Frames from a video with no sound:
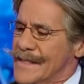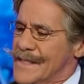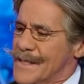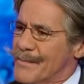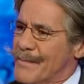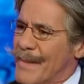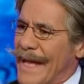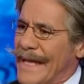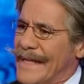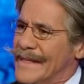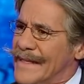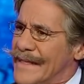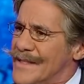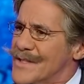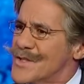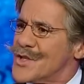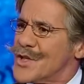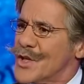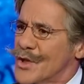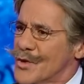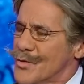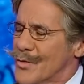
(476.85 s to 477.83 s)

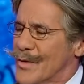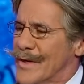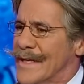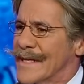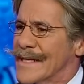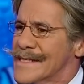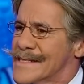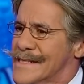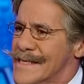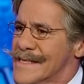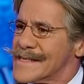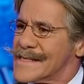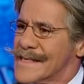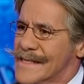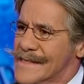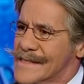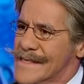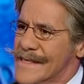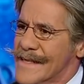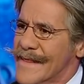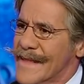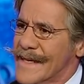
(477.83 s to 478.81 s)
dependent children
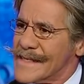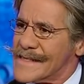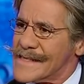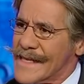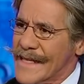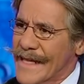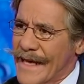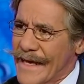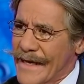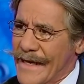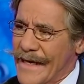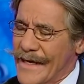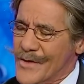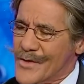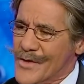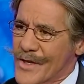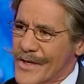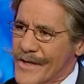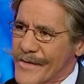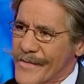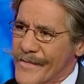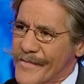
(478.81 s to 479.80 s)
assistance and things of that nature?